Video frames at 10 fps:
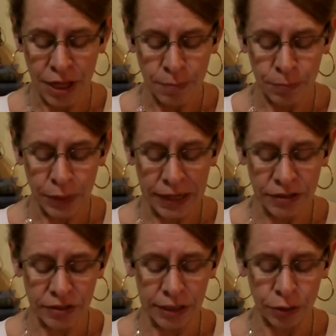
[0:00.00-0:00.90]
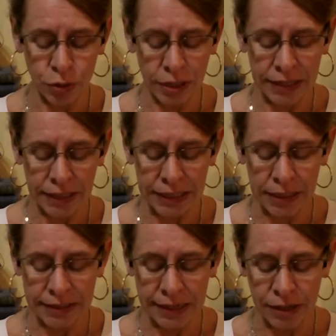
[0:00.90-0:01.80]
Pray unto the Lord that he
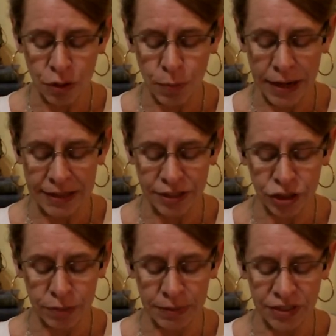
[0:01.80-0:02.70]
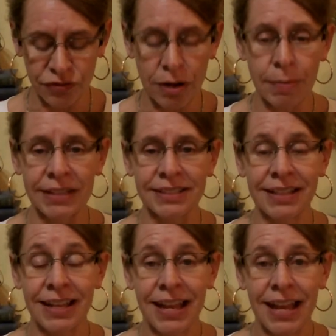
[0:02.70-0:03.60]
take away the serpents from us.
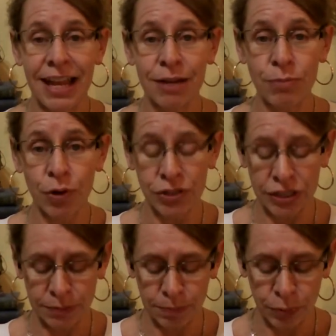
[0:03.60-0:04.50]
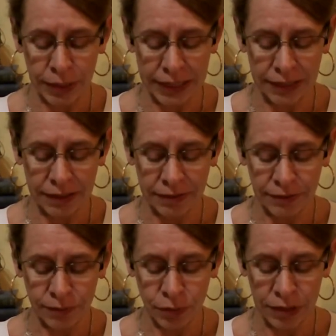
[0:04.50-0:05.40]
And Moses prayed
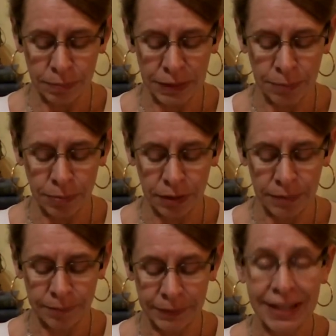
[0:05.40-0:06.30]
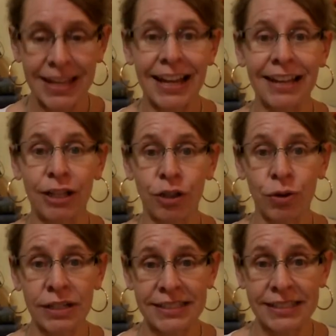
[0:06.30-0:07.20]
for the people. And the
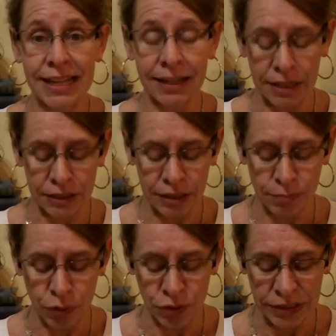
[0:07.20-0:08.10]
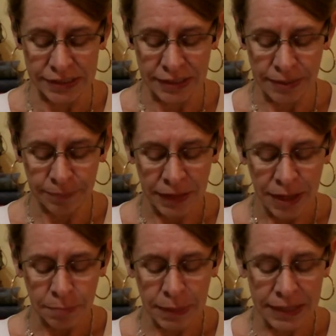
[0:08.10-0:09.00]
Lord said unto Moses,
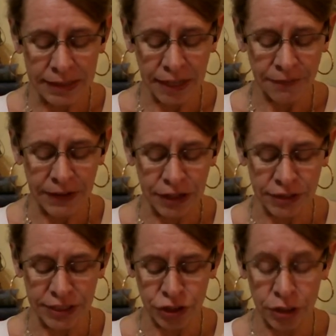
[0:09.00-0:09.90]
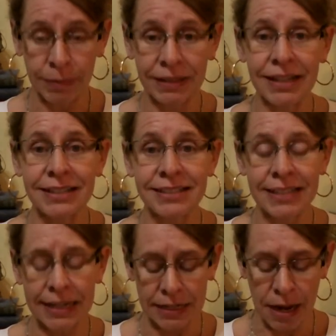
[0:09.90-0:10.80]
Make thee a fiery serpent, and
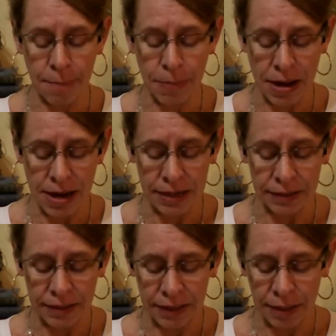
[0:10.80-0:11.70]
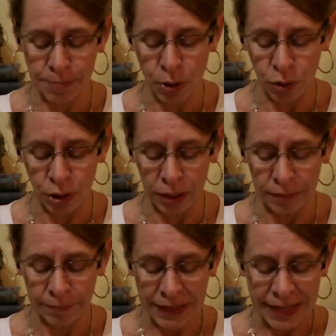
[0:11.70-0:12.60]
set it upon a pole.
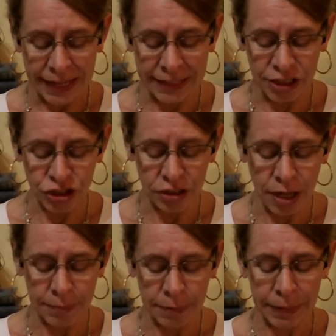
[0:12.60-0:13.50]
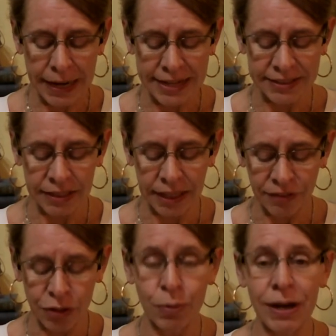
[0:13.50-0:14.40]
And it shall come to pass that
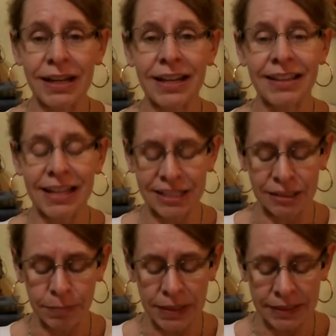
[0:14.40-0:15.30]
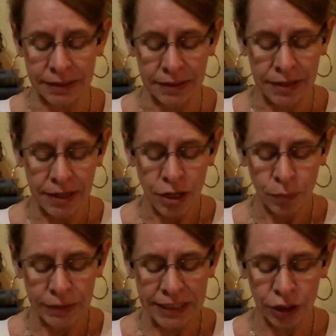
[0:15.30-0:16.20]
every one that is bitten,
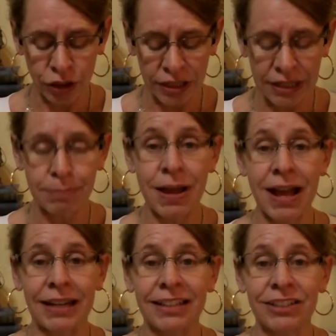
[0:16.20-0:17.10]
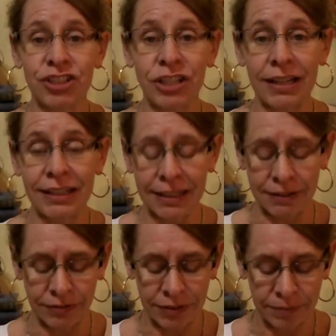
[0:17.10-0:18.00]
when he looketh upon it, shall
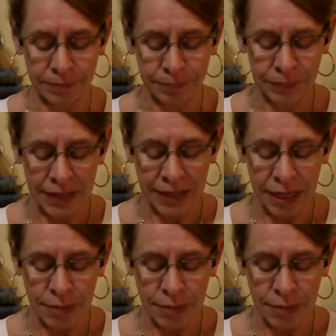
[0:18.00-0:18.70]
live. And